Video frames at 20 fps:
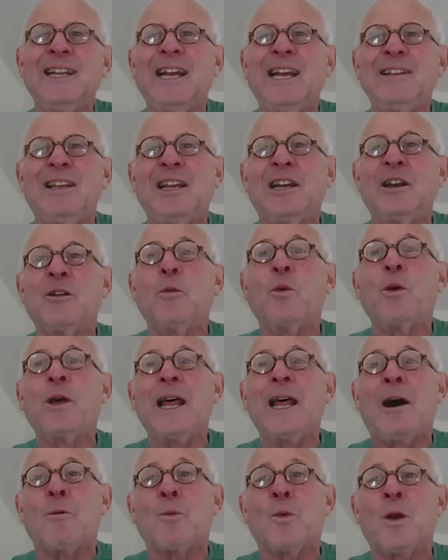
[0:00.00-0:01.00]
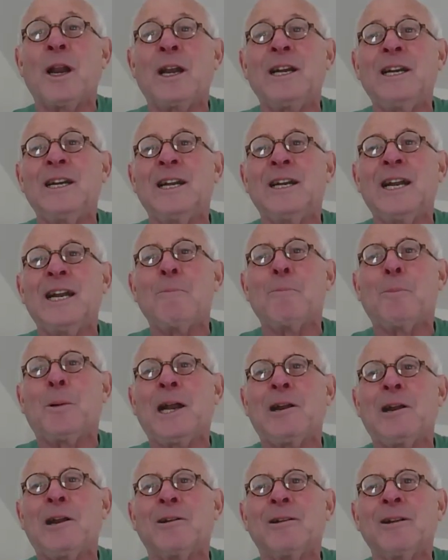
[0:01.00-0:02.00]
and they did it without running an
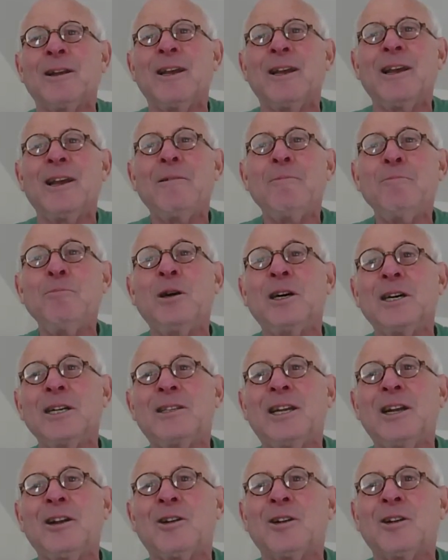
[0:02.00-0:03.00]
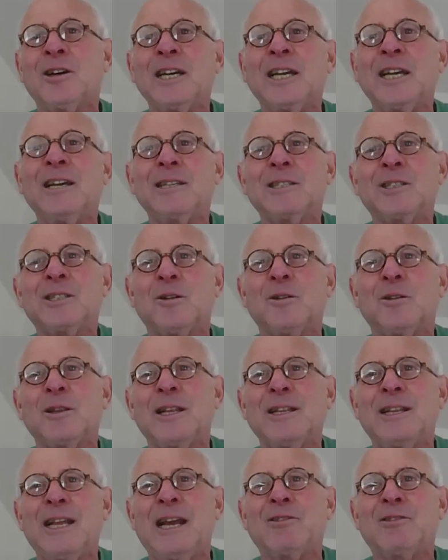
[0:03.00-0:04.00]
empire militarily.
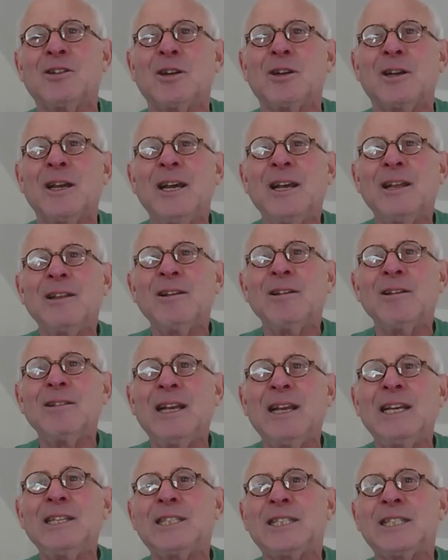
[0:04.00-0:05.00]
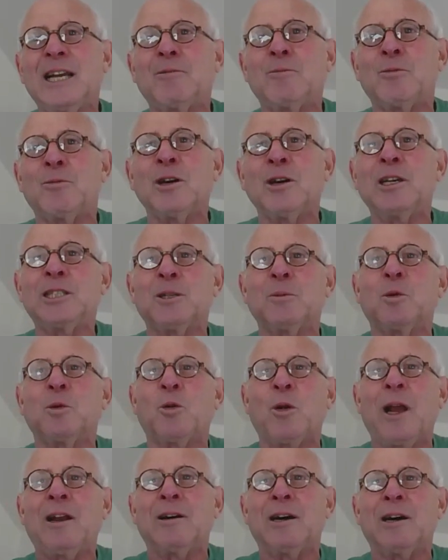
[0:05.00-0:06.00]
So they set really some
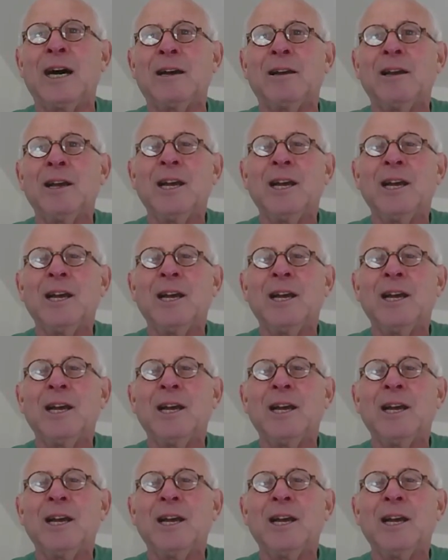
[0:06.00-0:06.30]
great